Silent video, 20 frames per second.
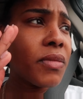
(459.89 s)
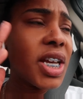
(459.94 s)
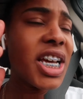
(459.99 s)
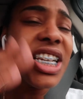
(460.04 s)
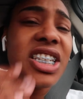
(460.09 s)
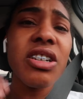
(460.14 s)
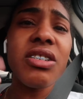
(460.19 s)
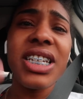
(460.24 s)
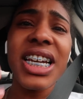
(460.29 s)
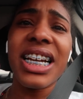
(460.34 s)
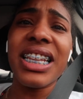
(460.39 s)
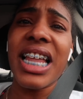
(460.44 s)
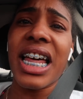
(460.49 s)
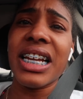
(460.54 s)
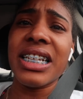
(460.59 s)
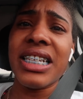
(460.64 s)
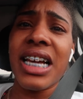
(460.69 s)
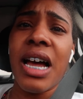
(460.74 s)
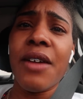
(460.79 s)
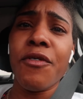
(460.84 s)
it's gonna take a lot
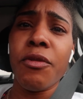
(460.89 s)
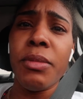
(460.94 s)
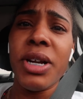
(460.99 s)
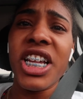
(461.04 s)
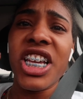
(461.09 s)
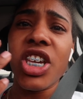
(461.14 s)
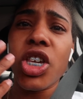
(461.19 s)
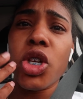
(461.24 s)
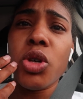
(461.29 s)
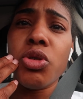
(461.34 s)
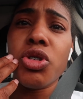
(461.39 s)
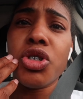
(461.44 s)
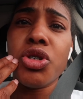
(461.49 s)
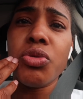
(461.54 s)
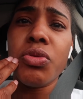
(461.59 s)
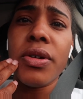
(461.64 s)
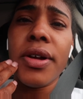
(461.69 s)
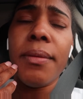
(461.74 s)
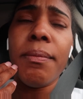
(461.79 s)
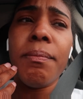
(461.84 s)
of time for me to get used
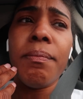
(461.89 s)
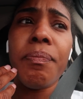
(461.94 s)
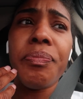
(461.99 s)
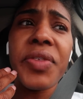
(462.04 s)
to it.